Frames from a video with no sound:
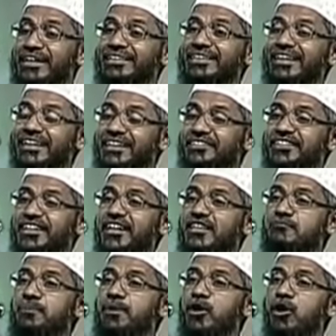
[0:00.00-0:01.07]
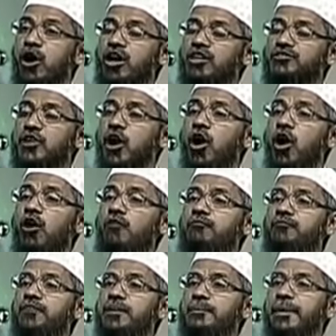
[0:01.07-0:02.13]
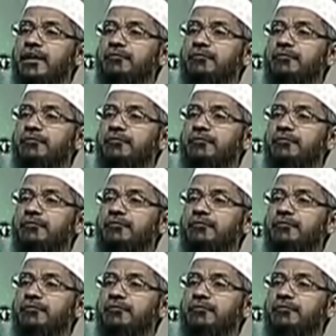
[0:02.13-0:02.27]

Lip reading: The reason is because of female